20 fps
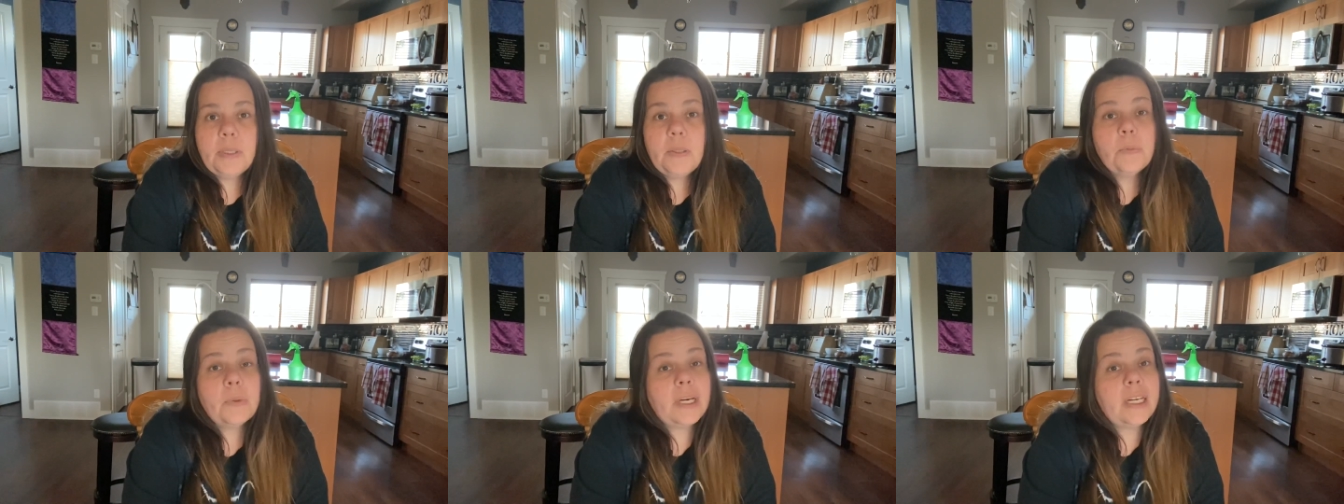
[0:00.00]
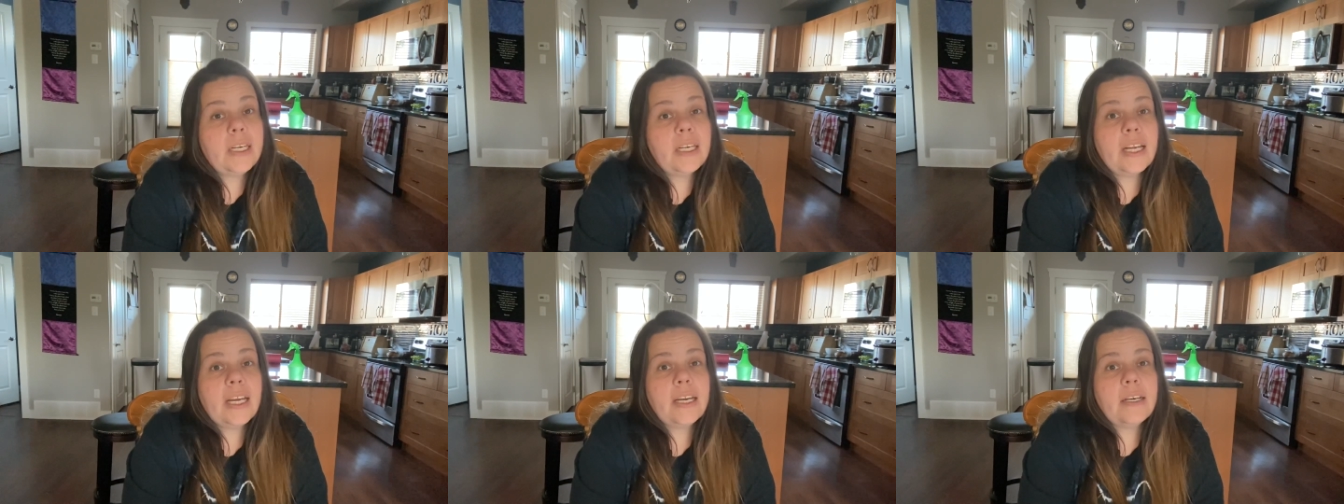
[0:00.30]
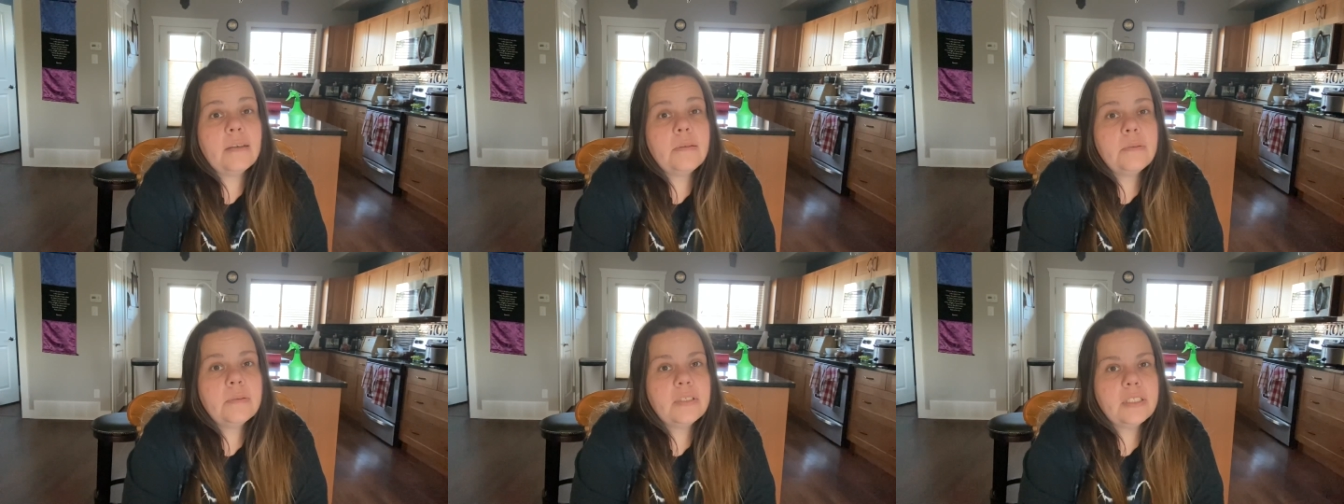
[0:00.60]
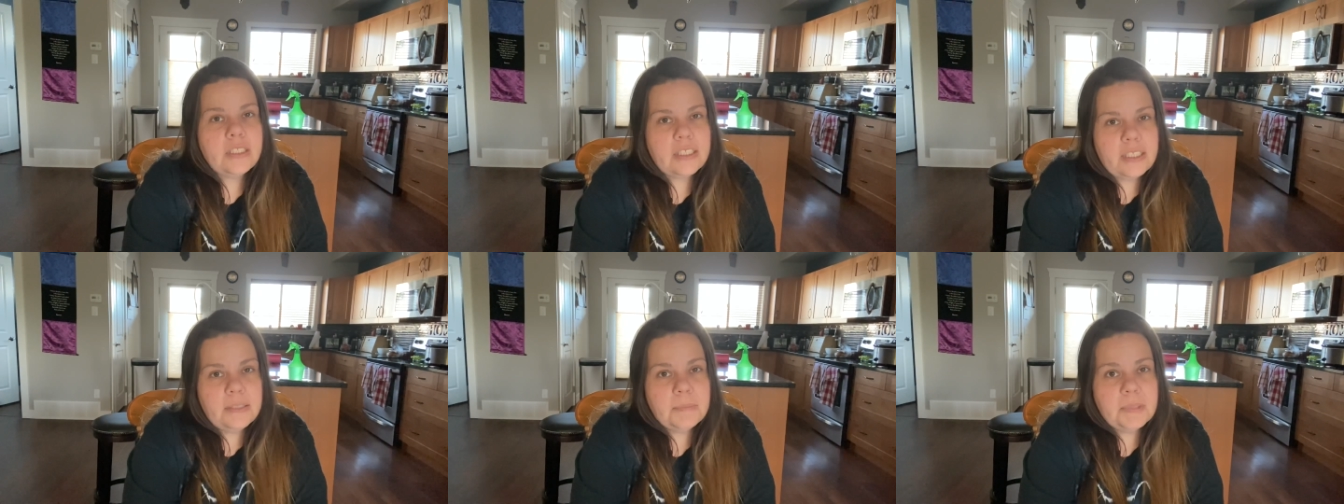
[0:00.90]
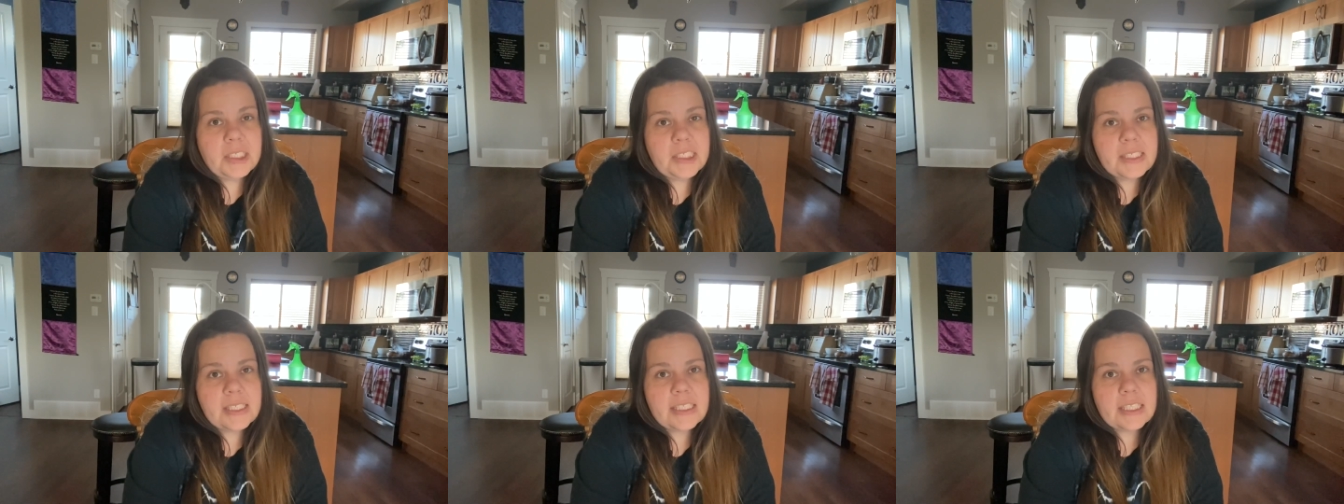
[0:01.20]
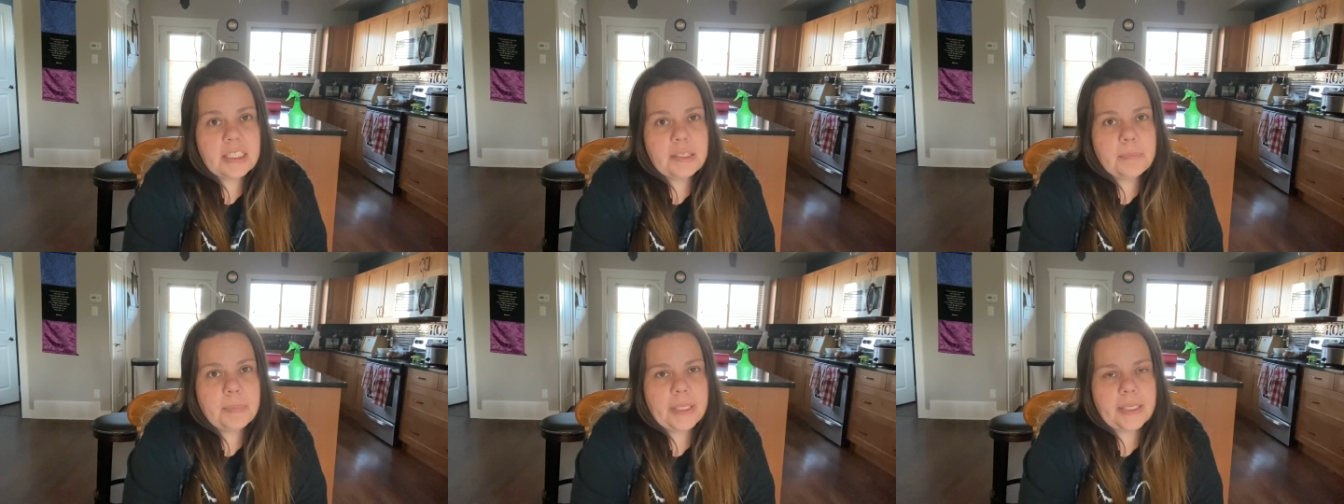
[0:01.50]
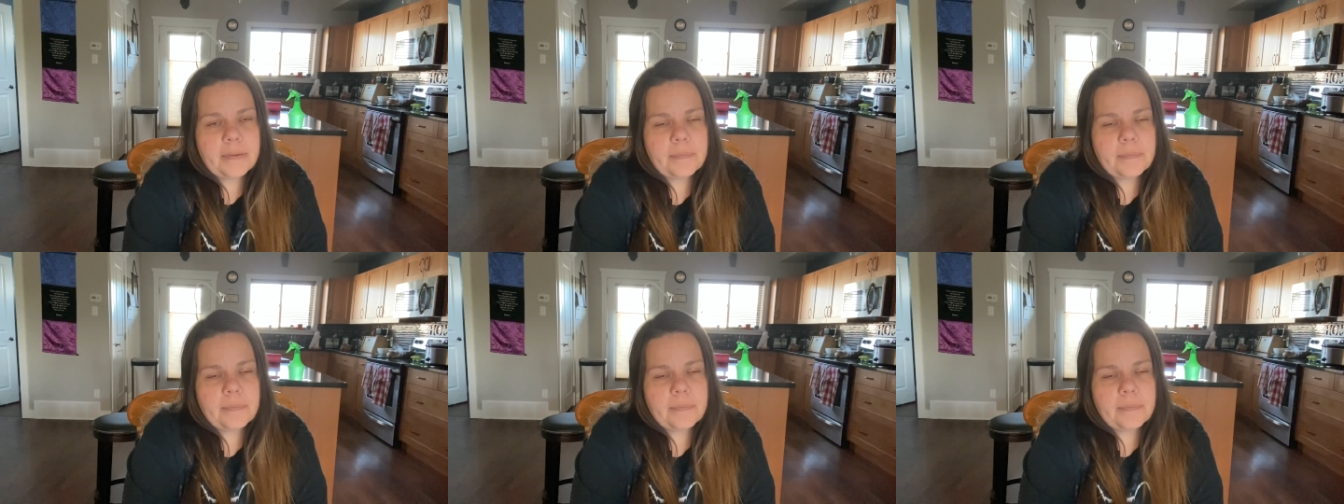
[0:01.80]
Right now, the demon is sleeping.